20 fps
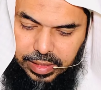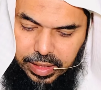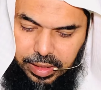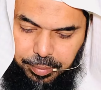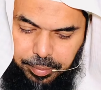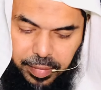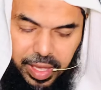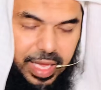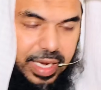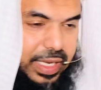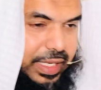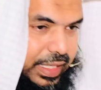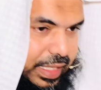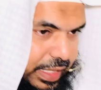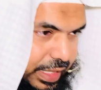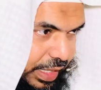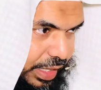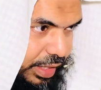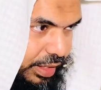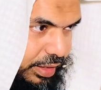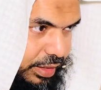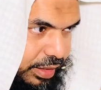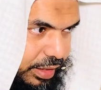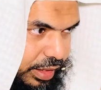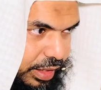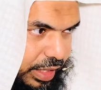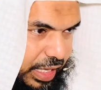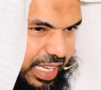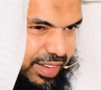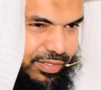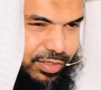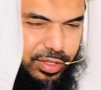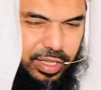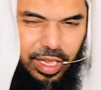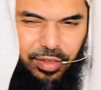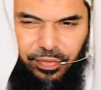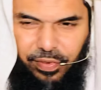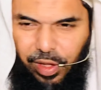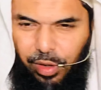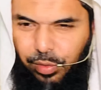the Malikiya. Even
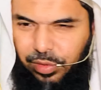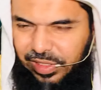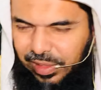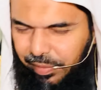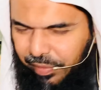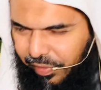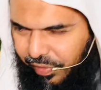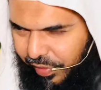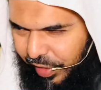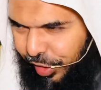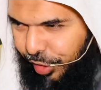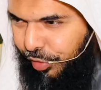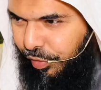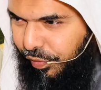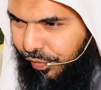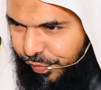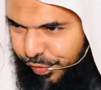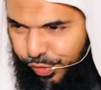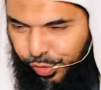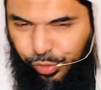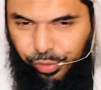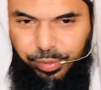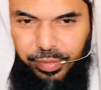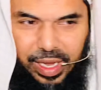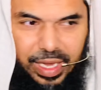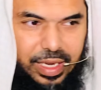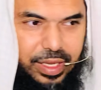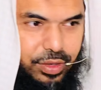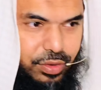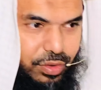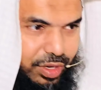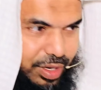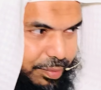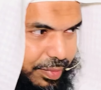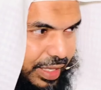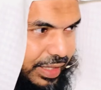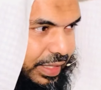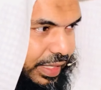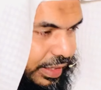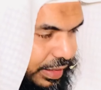though I found some very few Maliki
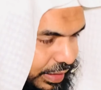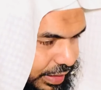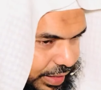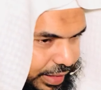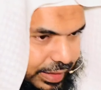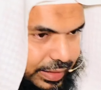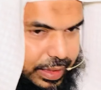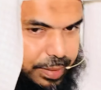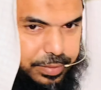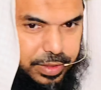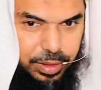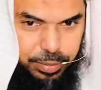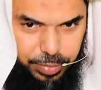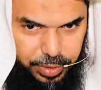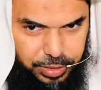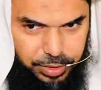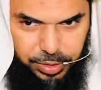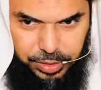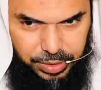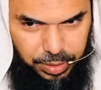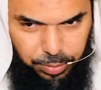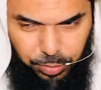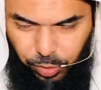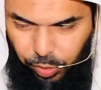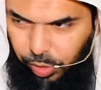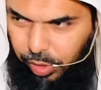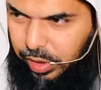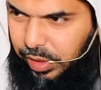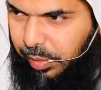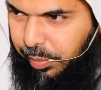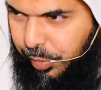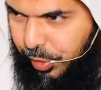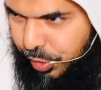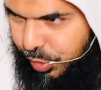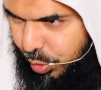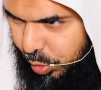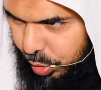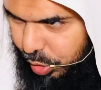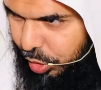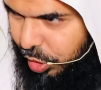ulama that did accept it, but the Jamhur, the
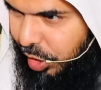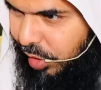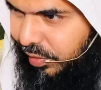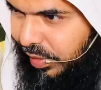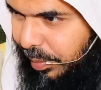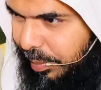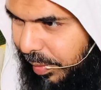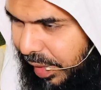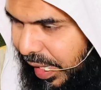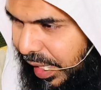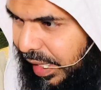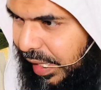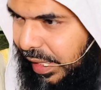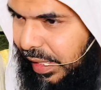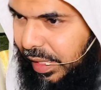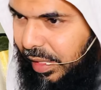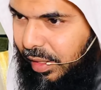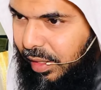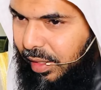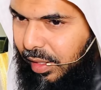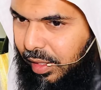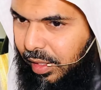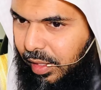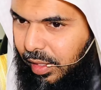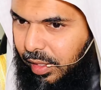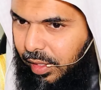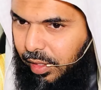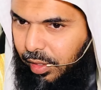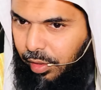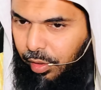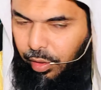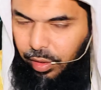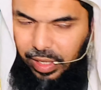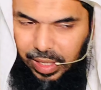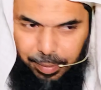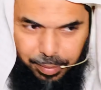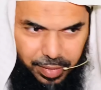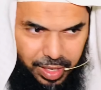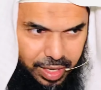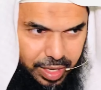majority of the Maliki
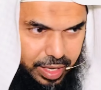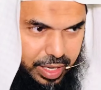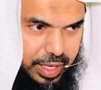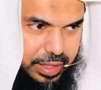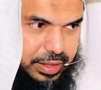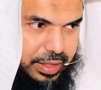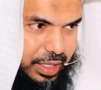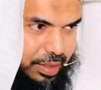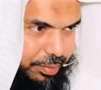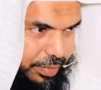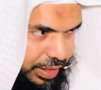ulama and their